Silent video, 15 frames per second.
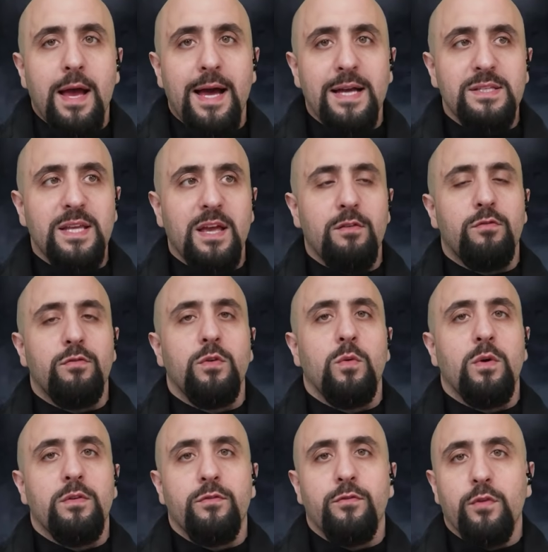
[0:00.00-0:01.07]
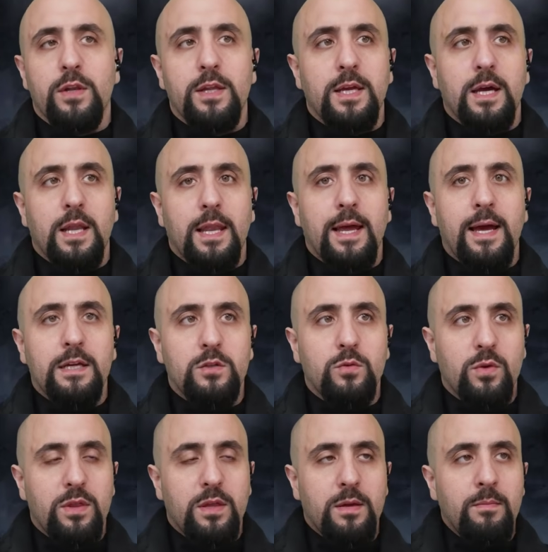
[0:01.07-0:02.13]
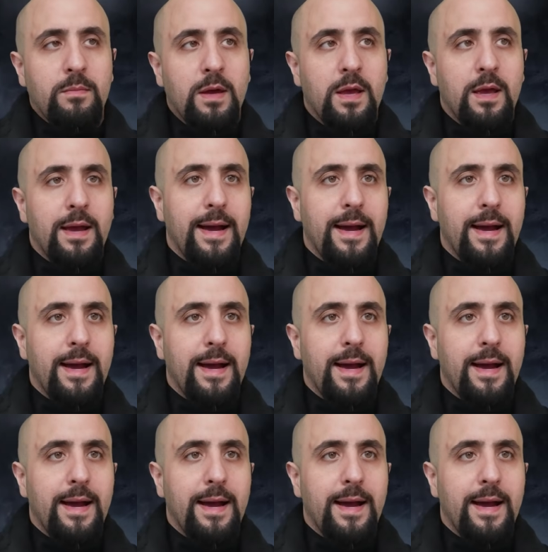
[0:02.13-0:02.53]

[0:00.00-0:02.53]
has everyone fully aligned with him,